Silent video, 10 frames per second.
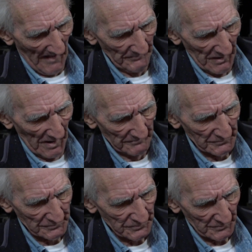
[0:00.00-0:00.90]
I've
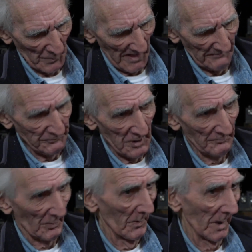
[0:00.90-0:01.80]
done quite a few
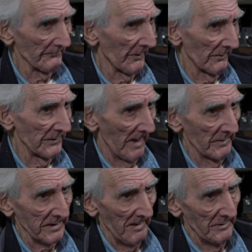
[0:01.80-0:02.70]
for
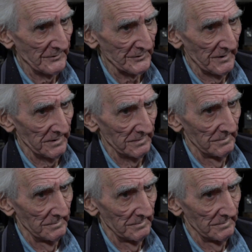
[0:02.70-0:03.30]
WKBC.